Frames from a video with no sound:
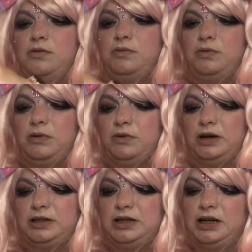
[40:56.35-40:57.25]
we want
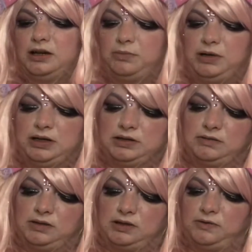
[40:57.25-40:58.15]
to take a piece
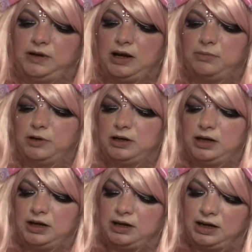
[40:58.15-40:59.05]
of this fabric
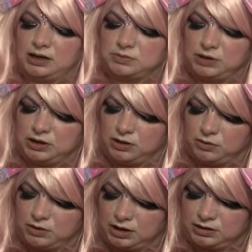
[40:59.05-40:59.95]
and as we
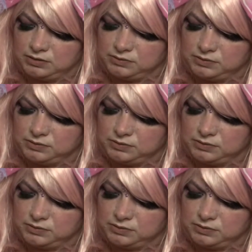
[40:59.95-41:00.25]
go kind of